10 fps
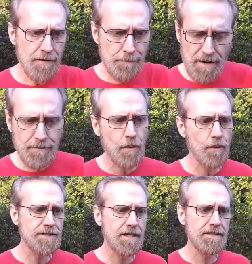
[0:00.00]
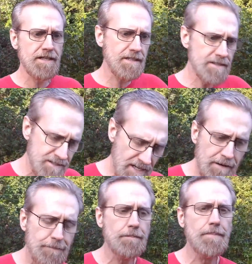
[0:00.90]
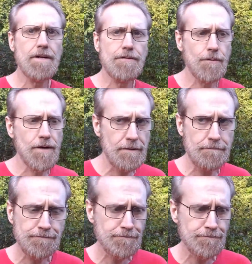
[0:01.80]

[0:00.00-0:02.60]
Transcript: the Pomodoro technique, setting up your big three,